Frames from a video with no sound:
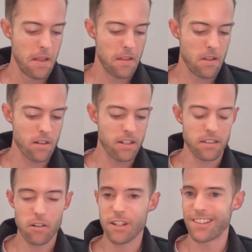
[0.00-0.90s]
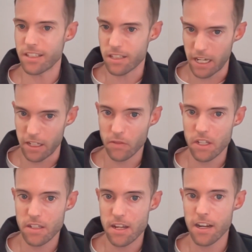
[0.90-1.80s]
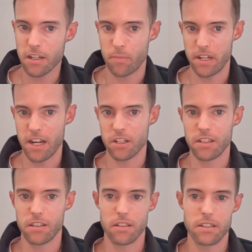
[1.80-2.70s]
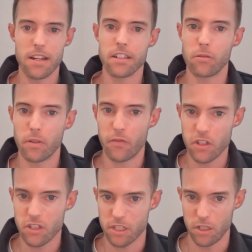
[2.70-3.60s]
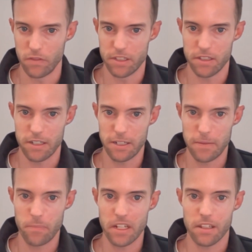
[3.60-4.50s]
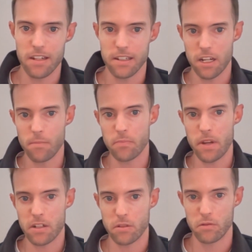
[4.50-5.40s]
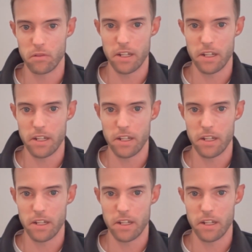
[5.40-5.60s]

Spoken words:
not necessarily the scale of the attack, but actually the technical proficiency of it. Again, it comes back to